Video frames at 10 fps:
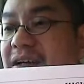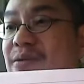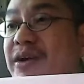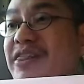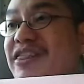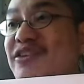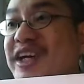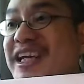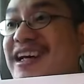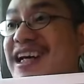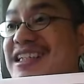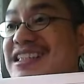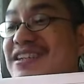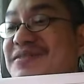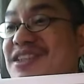With three
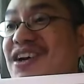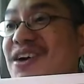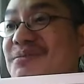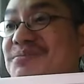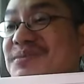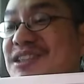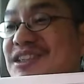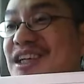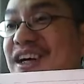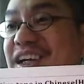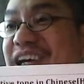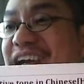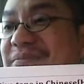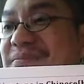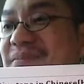kinds of tones, okay?